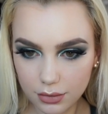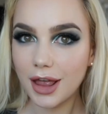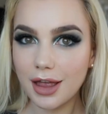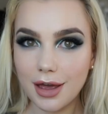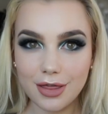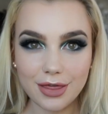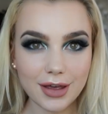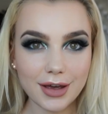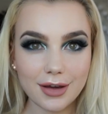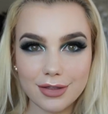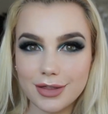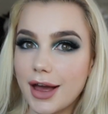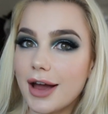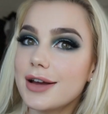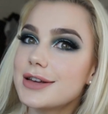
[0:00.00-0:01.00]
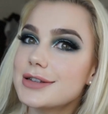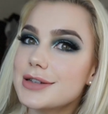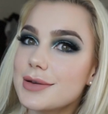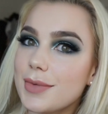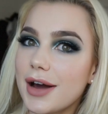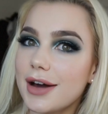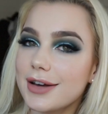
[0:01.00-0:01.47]
And I think that is
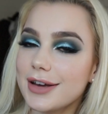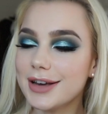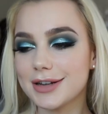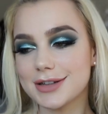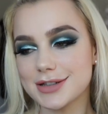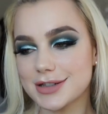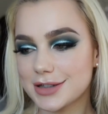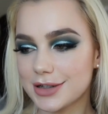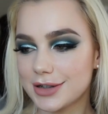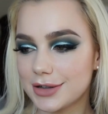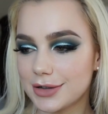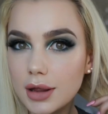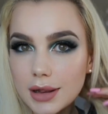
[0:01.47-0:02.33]
about it.